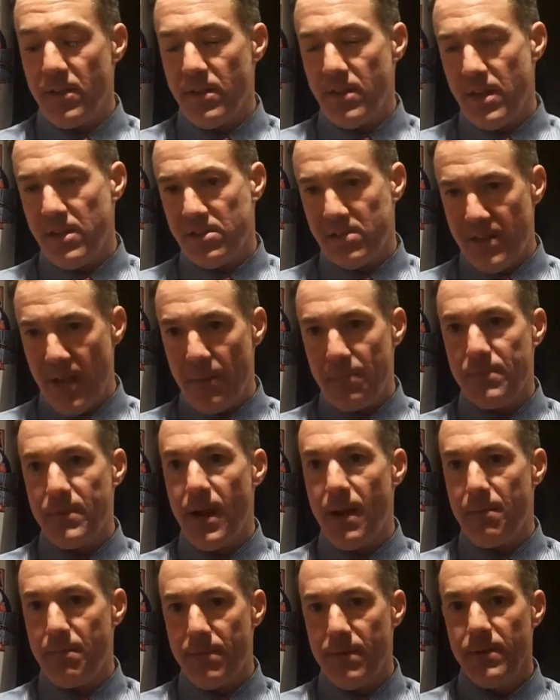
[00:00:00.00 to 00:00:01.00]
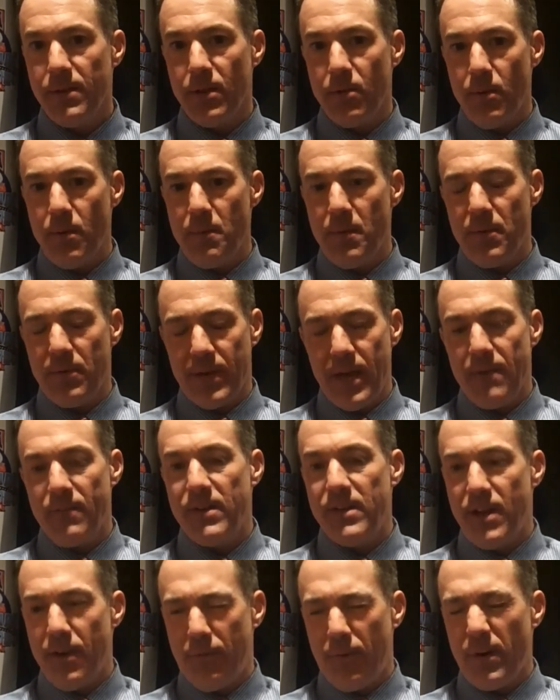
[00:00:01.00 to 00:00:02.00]
they stepped up. We went with kind
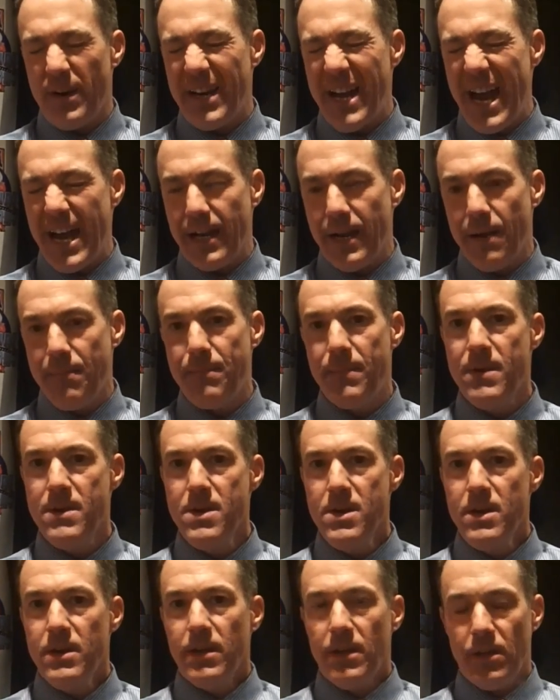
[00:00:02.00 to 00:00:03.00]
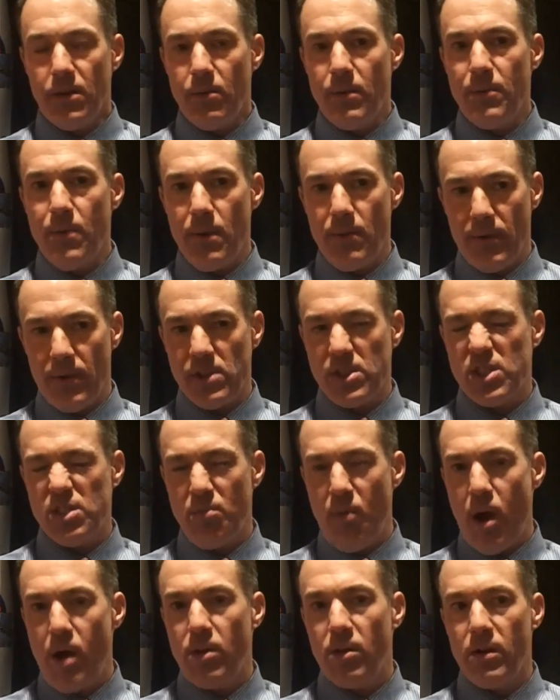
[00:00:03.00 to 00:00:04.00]
of a different lineup. We went with a
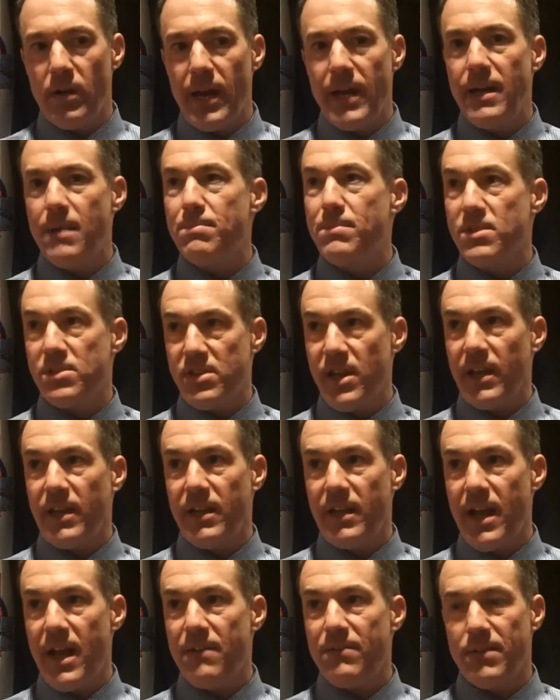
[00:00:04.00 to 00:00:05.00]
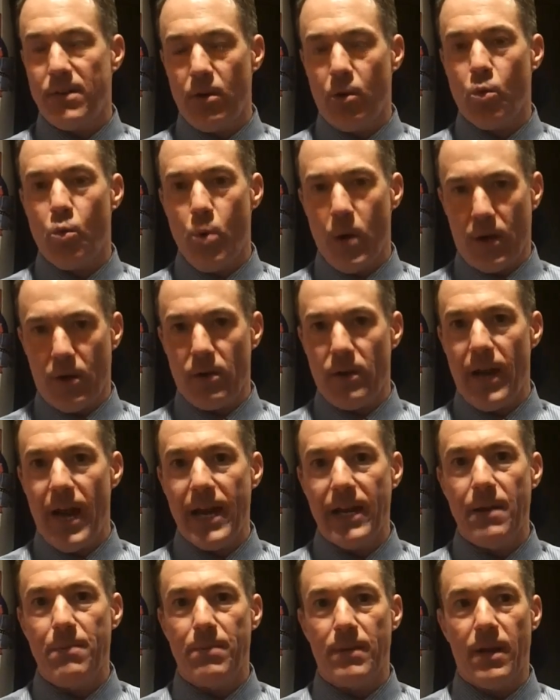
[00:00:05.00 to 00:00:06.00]
smaller lineup the second half, a little quicker
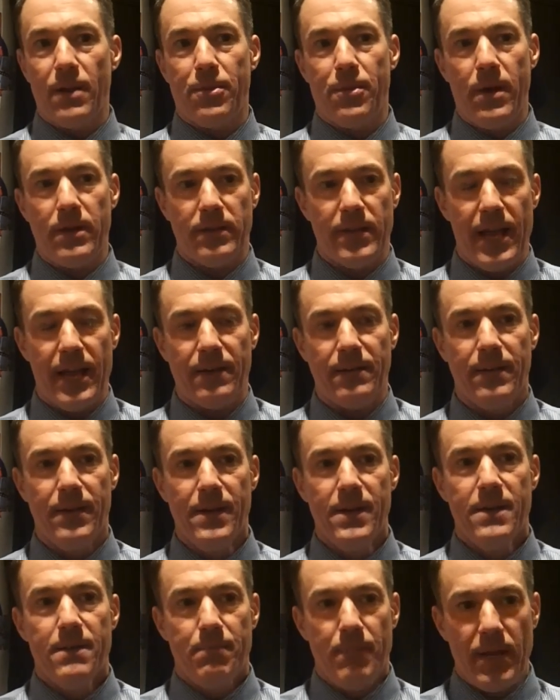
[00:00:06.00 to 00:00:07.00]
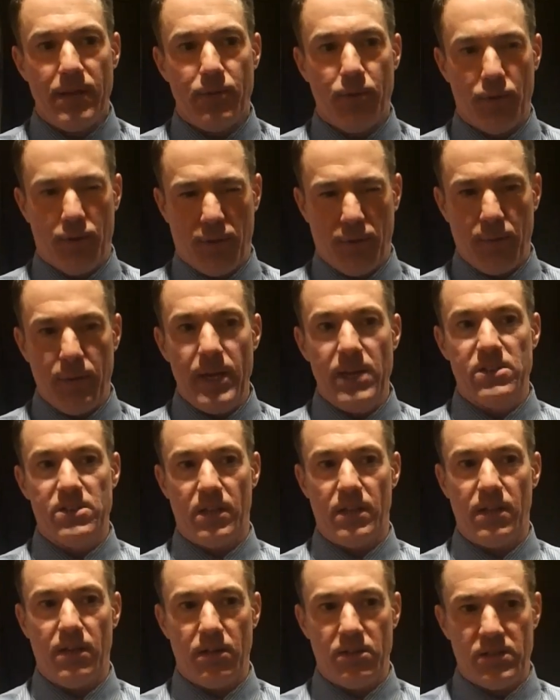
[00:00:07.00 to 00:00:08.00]
lineup, and I thought that made their threes
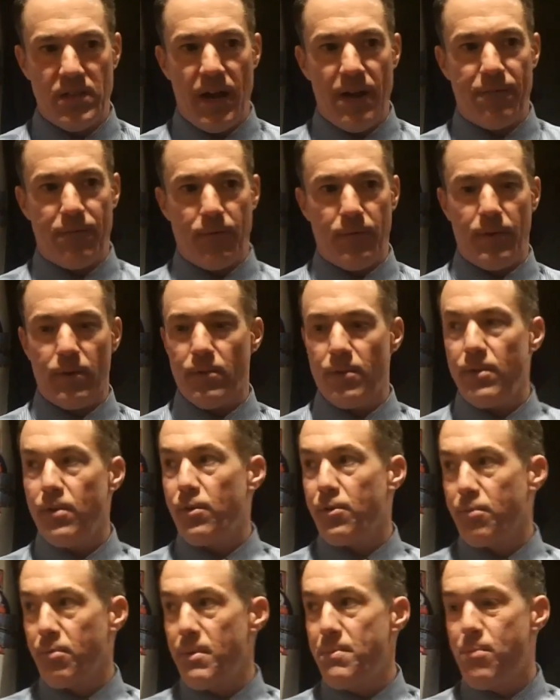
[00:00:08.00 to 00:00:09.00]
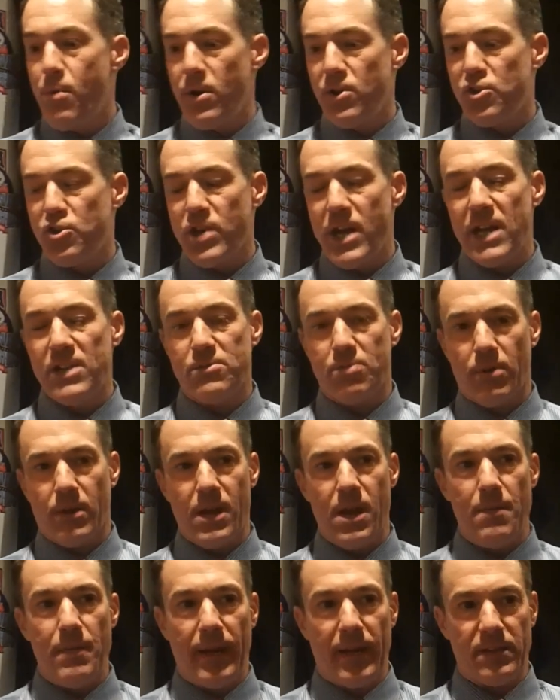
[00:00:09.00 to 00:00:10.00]
a little tougher. Their three-point shots were
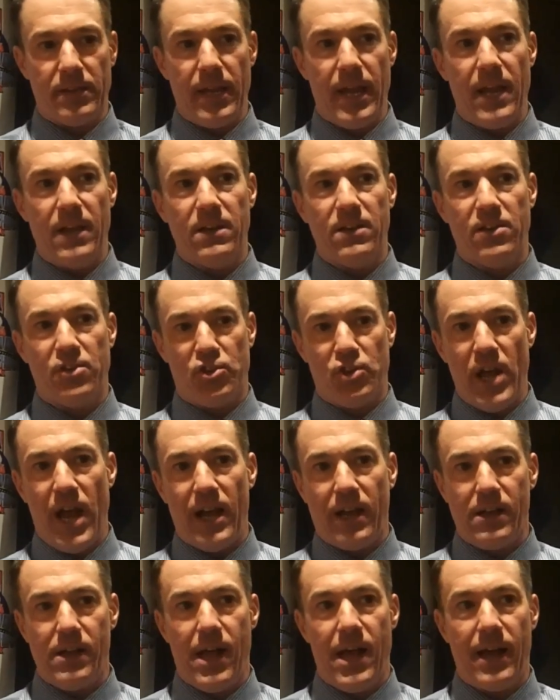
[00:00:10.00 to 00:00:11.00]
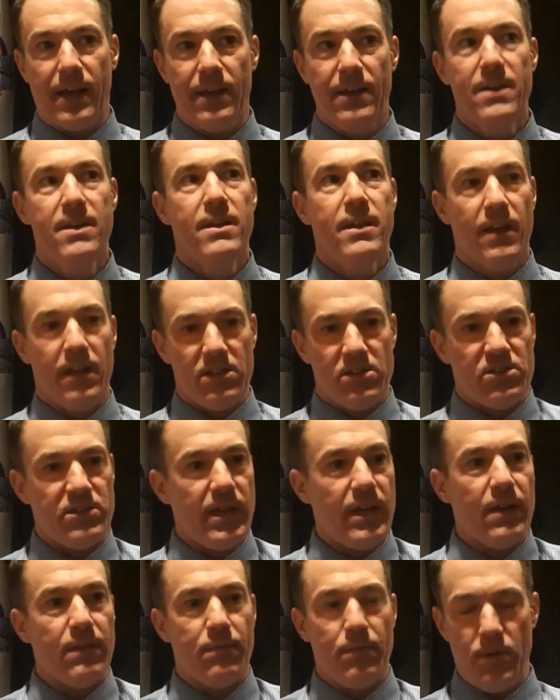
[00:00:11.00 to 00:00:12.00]
coming at the end of the shot clock
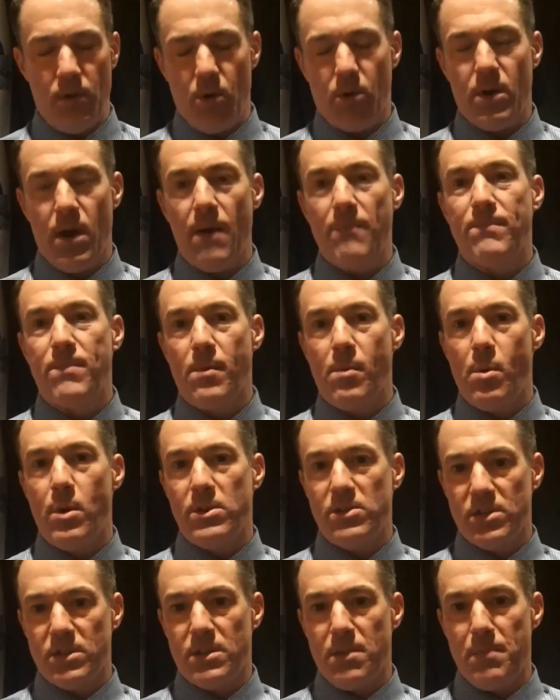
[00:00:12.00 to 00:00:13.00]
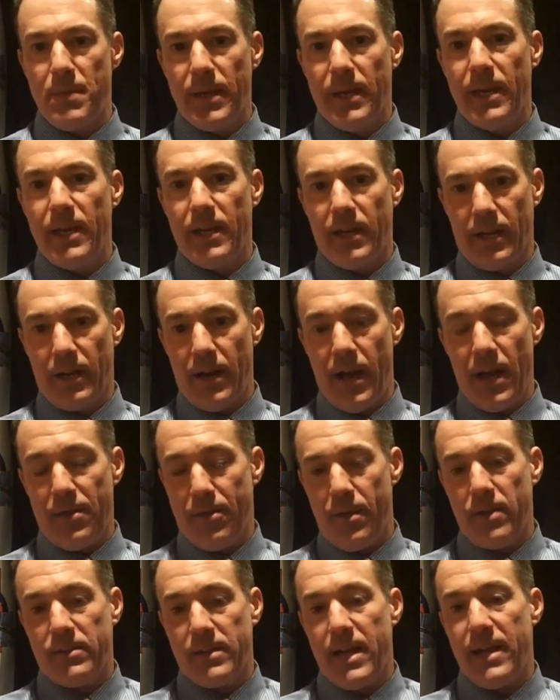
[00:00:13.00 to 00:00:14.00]
instead of comfortable ones at the beginning, and I
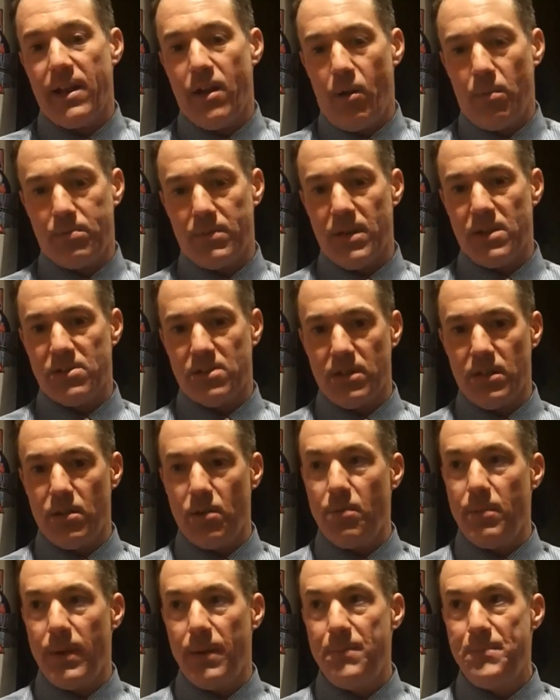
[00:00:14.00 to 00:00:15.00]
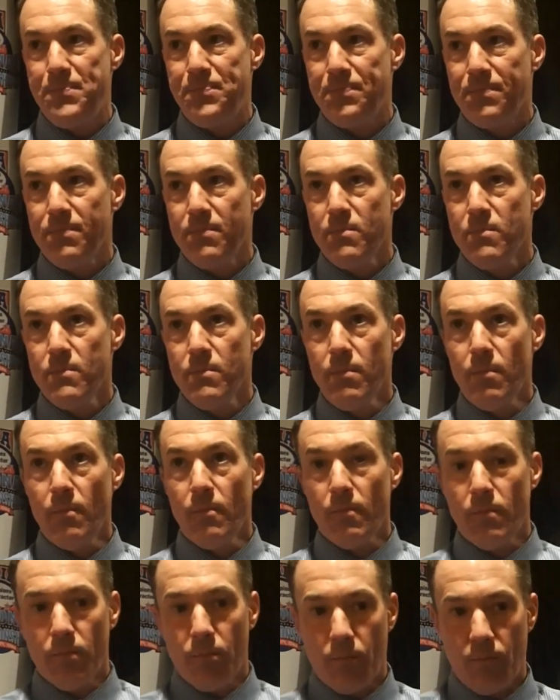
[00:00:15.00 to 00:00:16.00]
thought that helped us a little bit. And it seemed
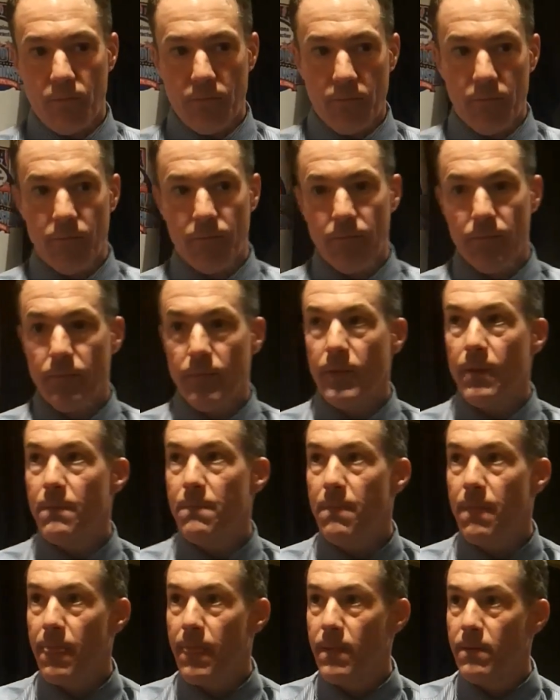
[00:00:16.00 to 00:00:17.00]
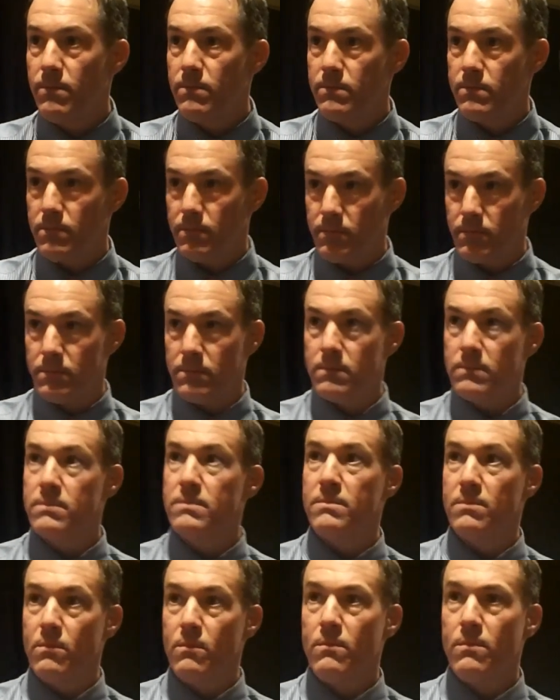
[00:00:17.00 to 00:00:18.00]
like you were able to get the ball
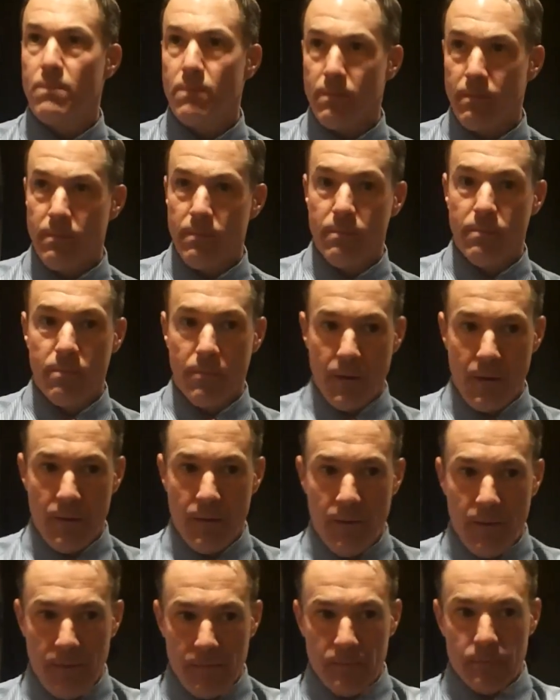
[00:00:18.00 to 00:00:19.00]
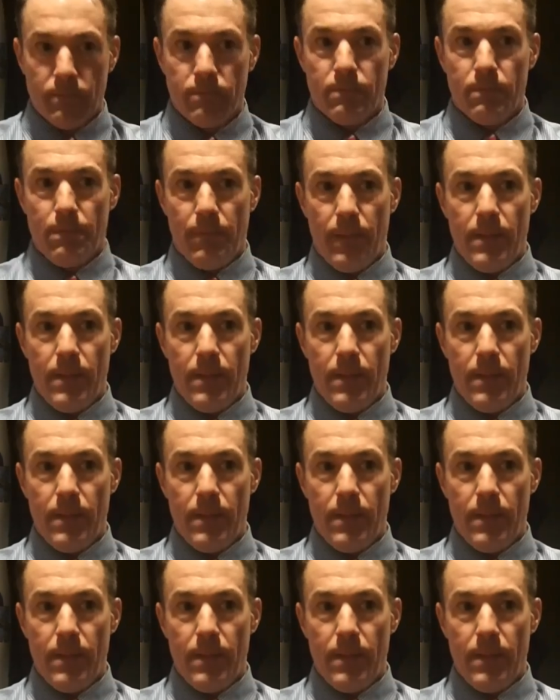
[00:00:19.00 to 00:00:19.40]
inside and get some easy baskets.